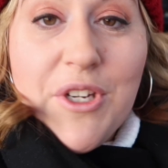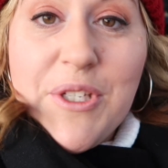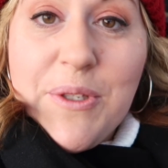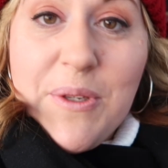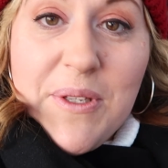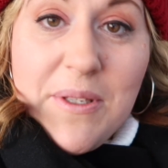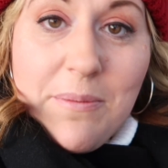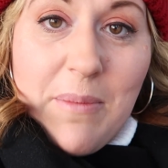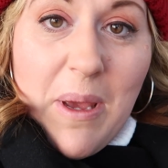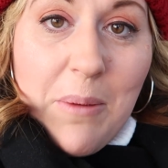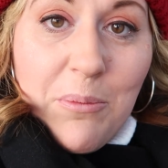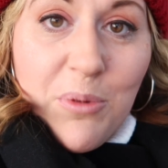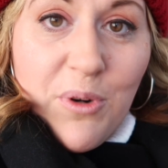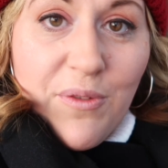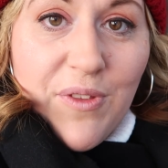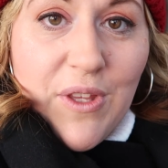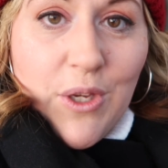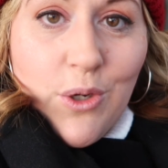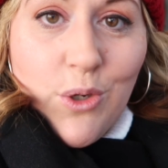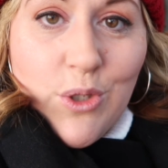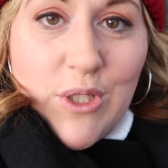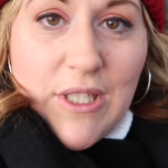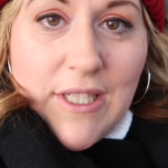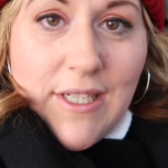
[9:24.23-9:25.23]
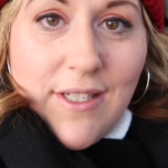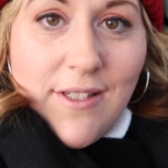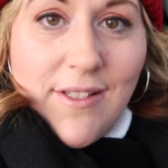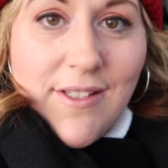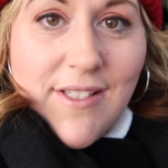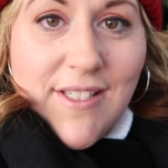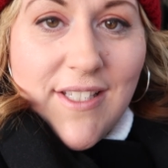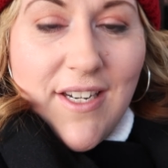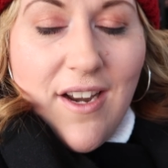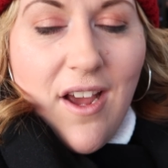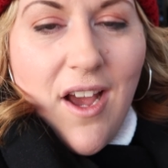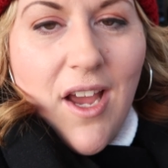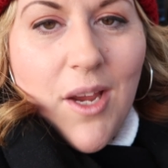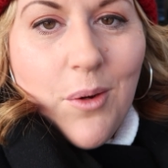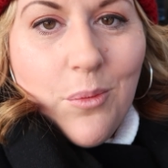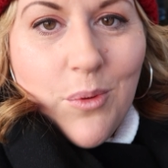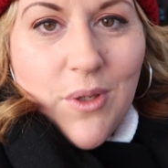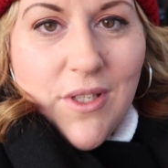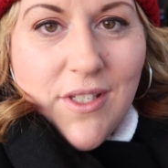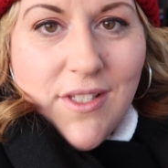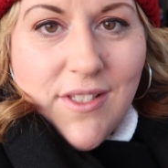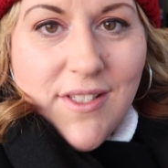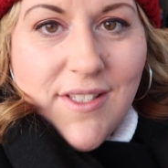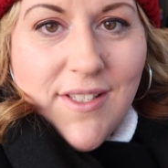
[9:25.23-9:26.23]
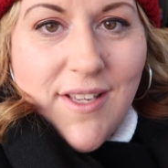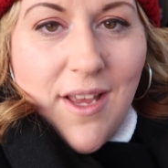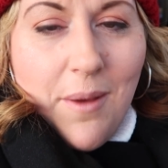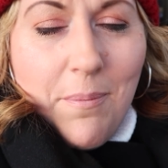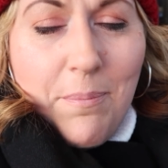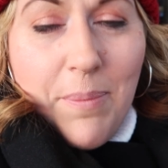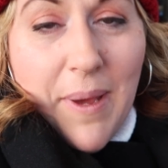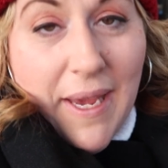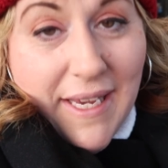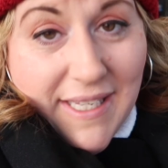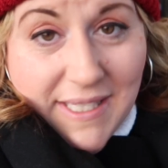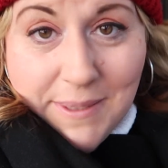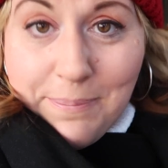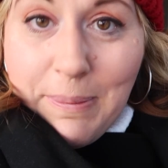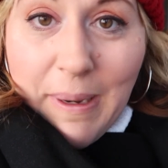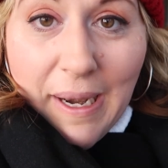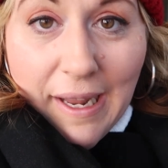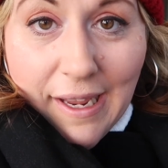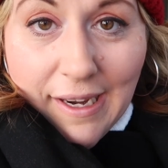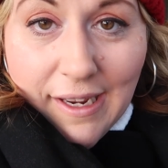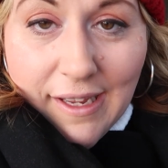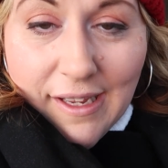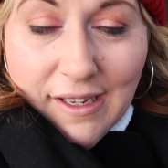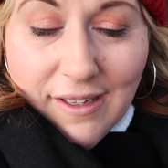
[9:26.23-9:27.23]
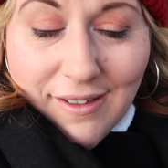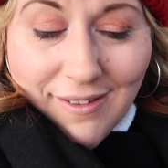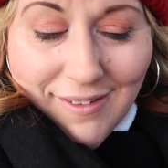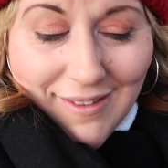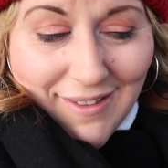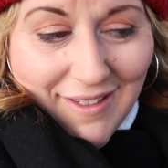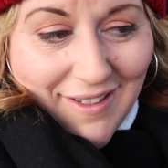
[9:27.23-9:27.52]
Chris was a member of the audience and I was a bass player.